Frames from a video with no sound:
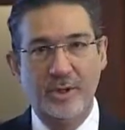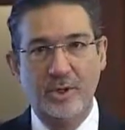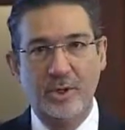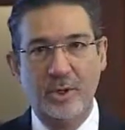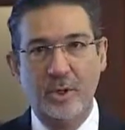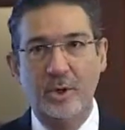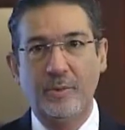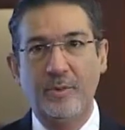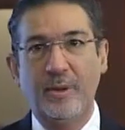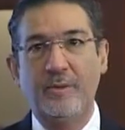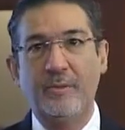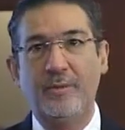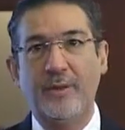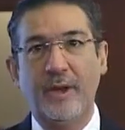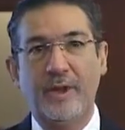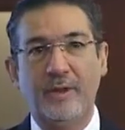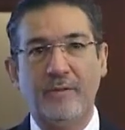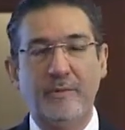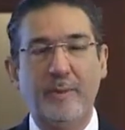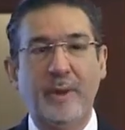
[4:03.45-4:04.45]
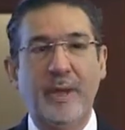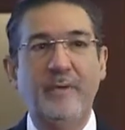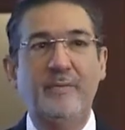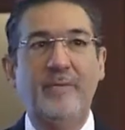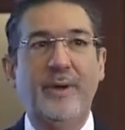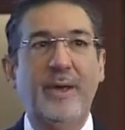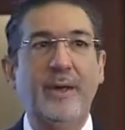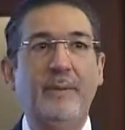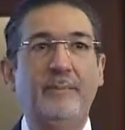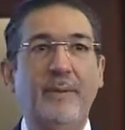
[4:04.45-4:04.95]
so you will forgive me if
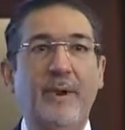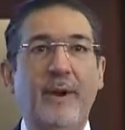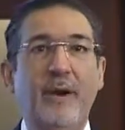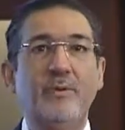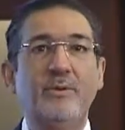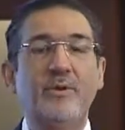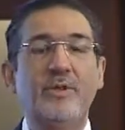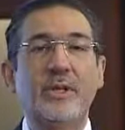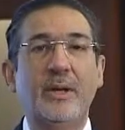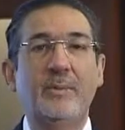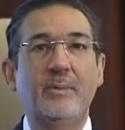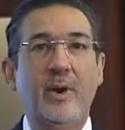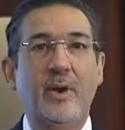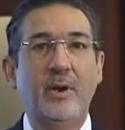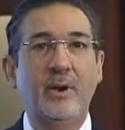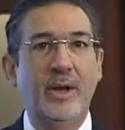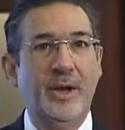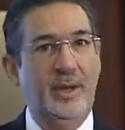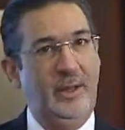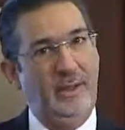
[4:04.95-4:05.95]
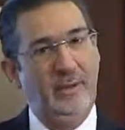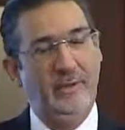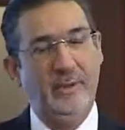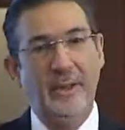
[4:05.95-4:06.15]
I pronounce them wrongly.